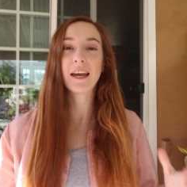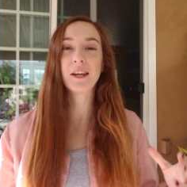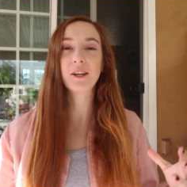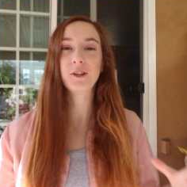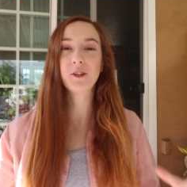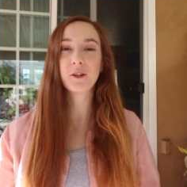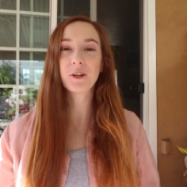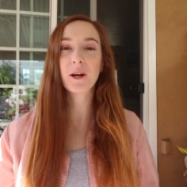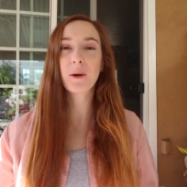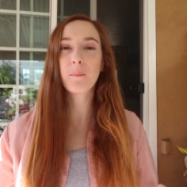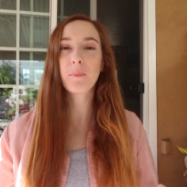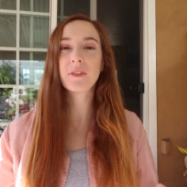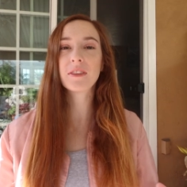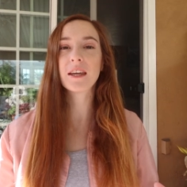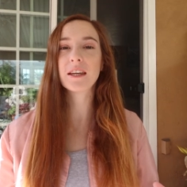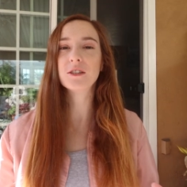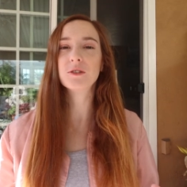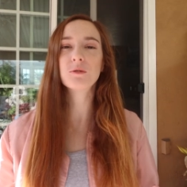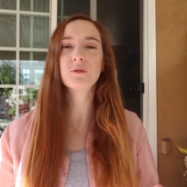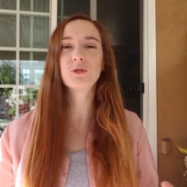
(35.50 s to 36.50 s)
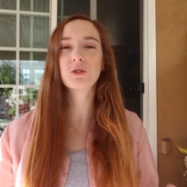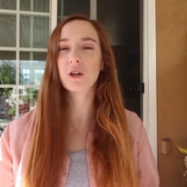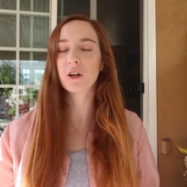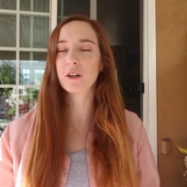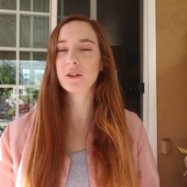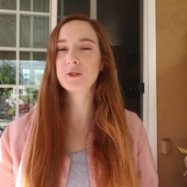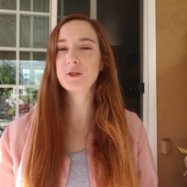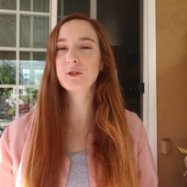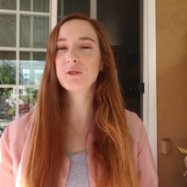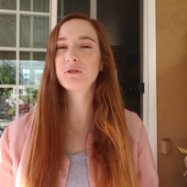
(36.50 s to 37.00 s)
In Europe, they do
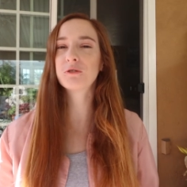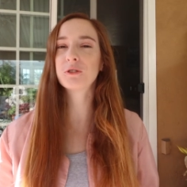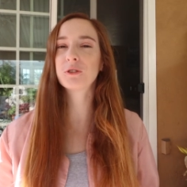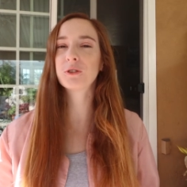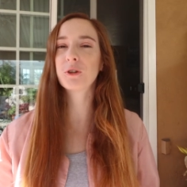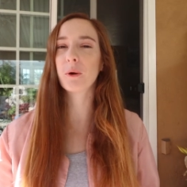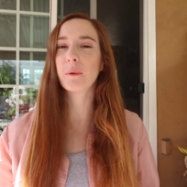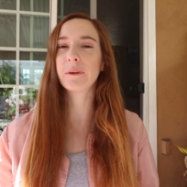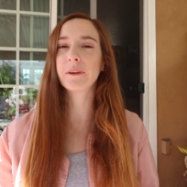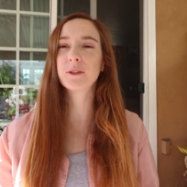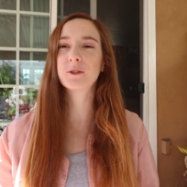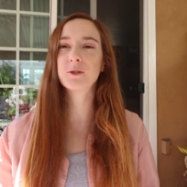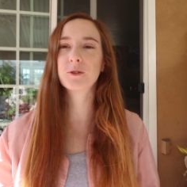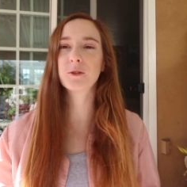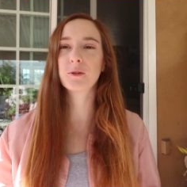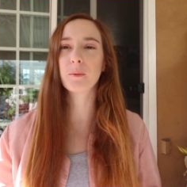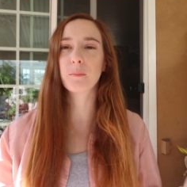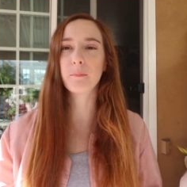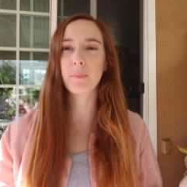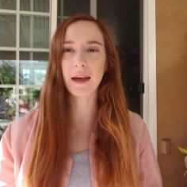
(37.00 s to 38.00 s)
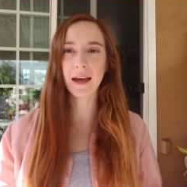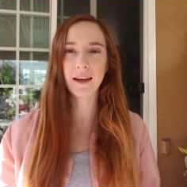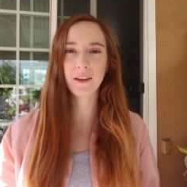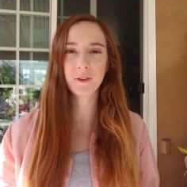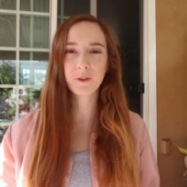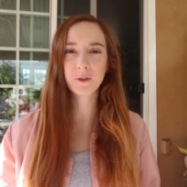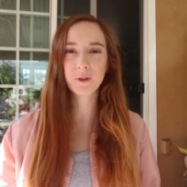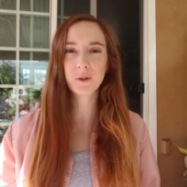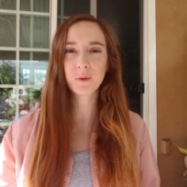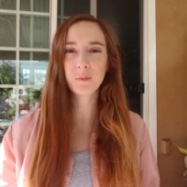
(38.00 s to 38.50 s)
charge you for going to the
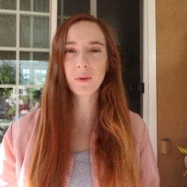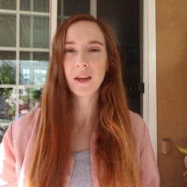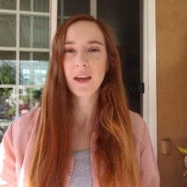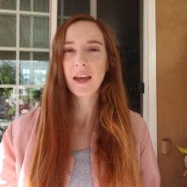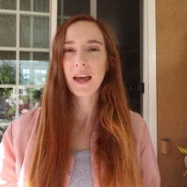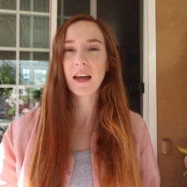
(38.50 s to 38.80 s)
bathroom,